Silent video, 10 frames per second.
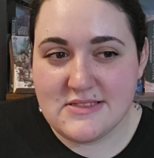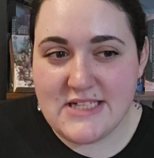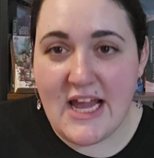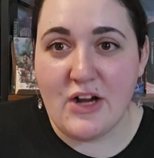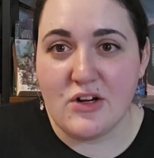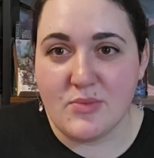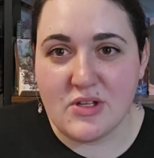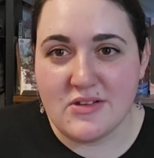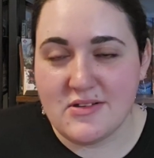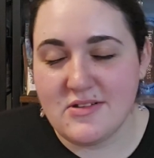
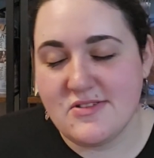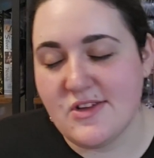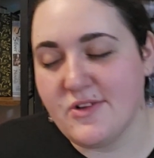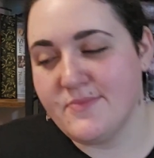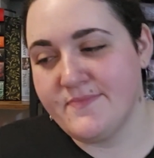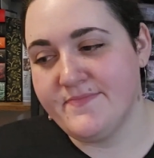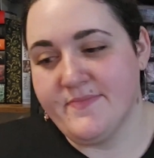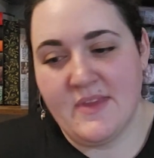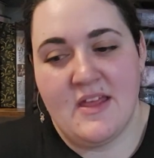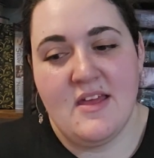terrible. So
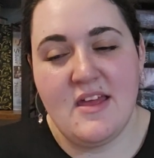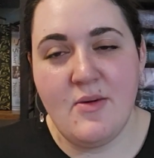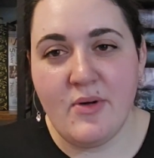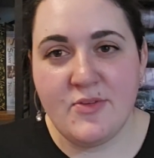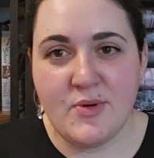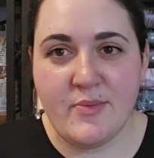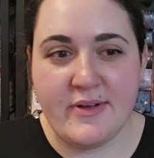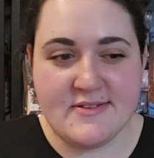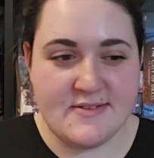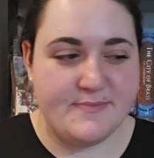it was what it
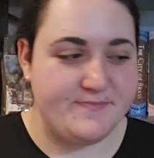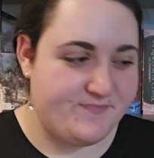was.